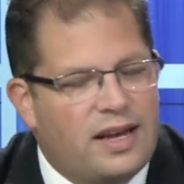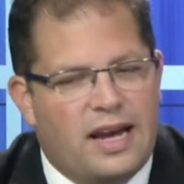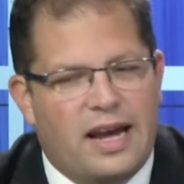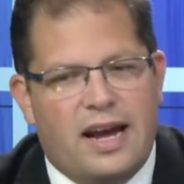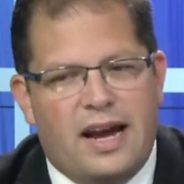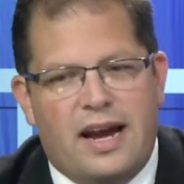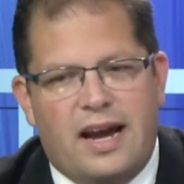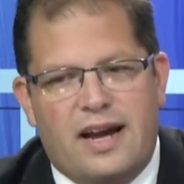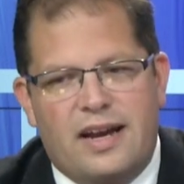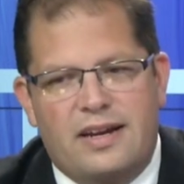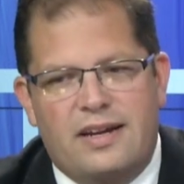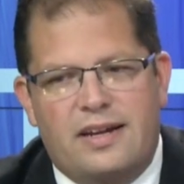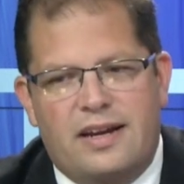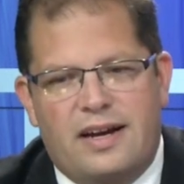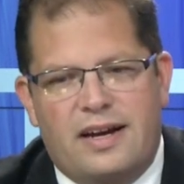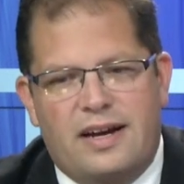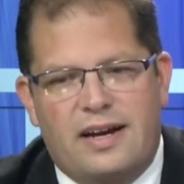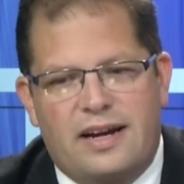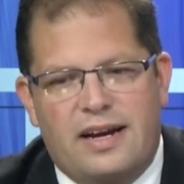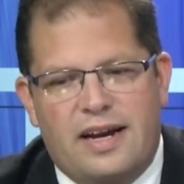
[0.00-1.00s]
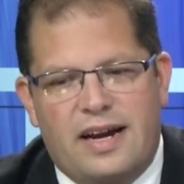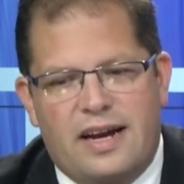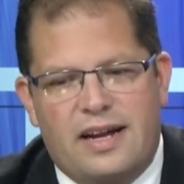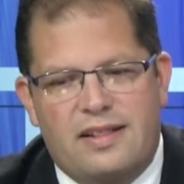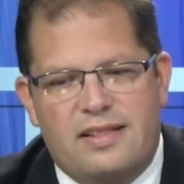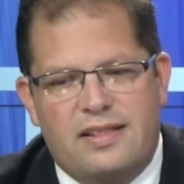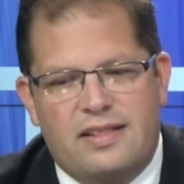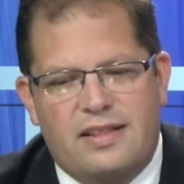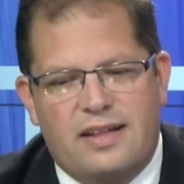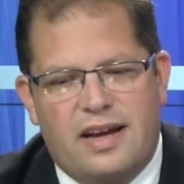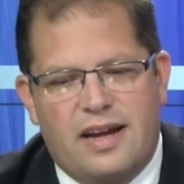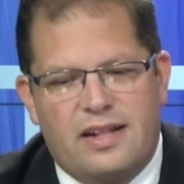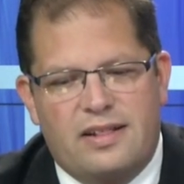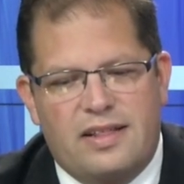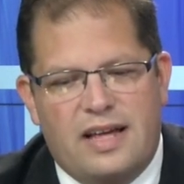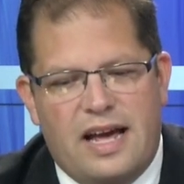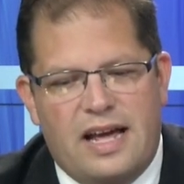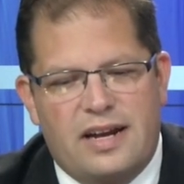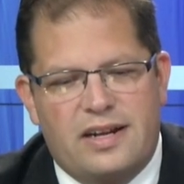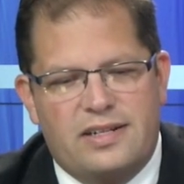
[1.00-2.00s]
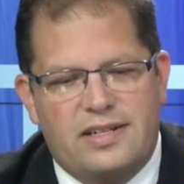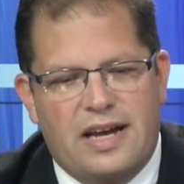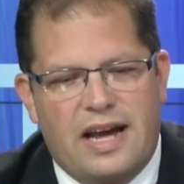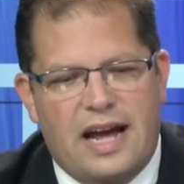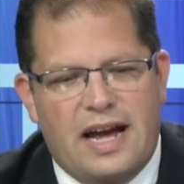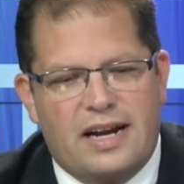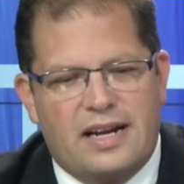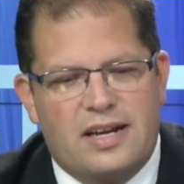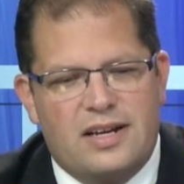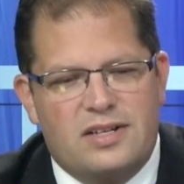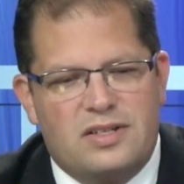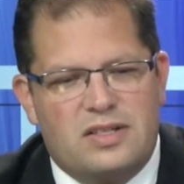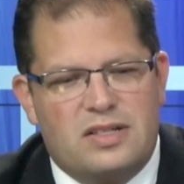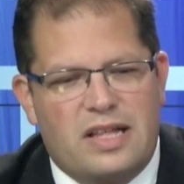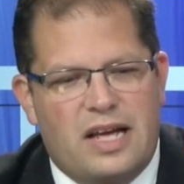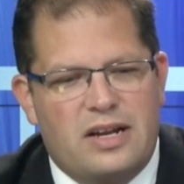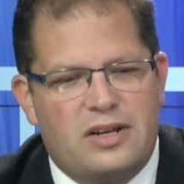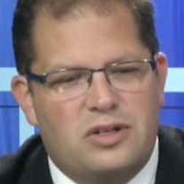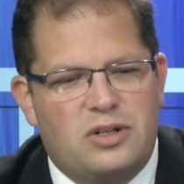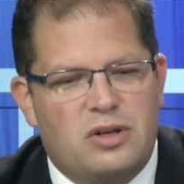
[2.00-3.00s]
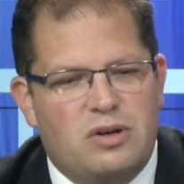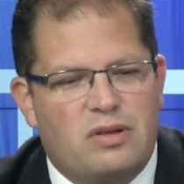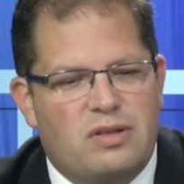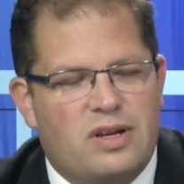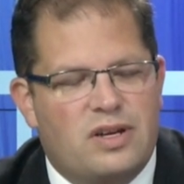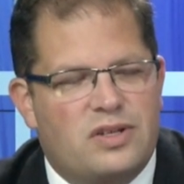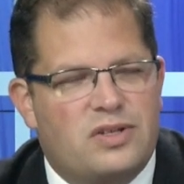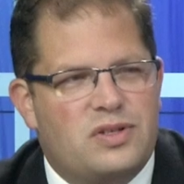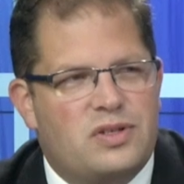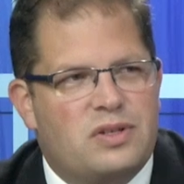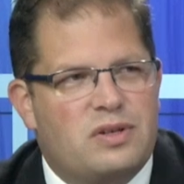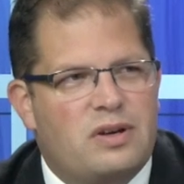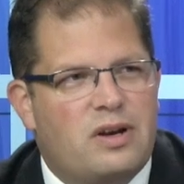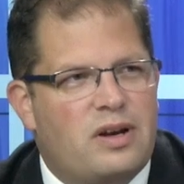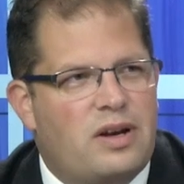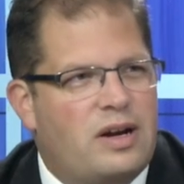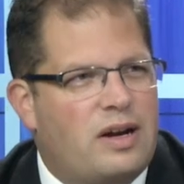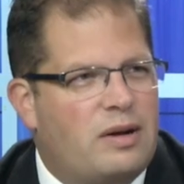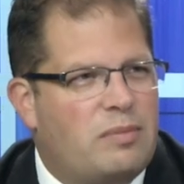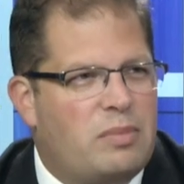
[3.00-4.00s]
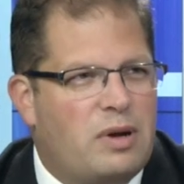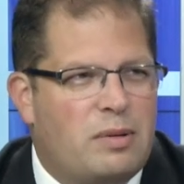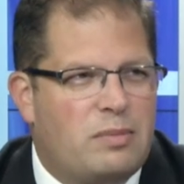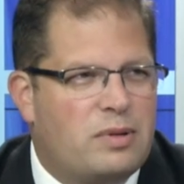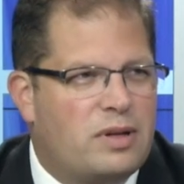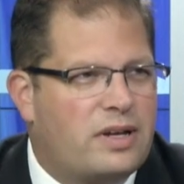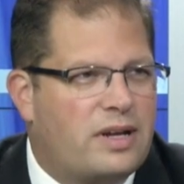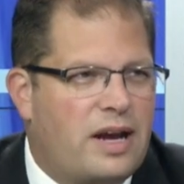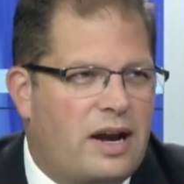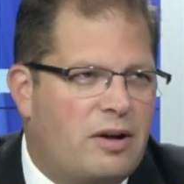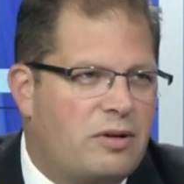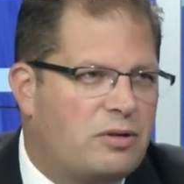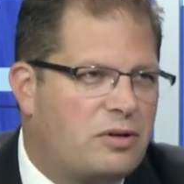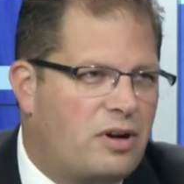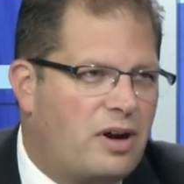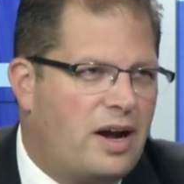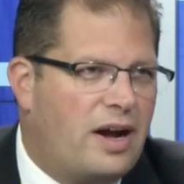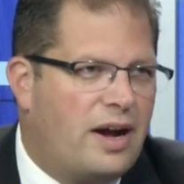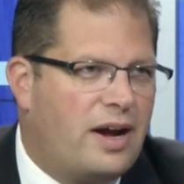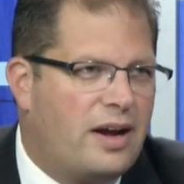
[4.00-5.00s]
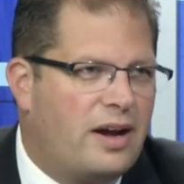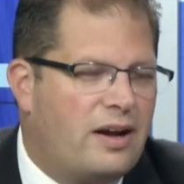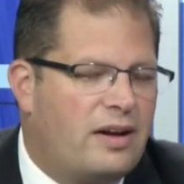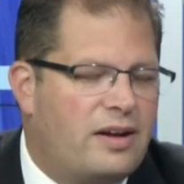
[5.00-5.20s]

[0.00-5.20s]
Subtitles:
and that attack has led to this public outcry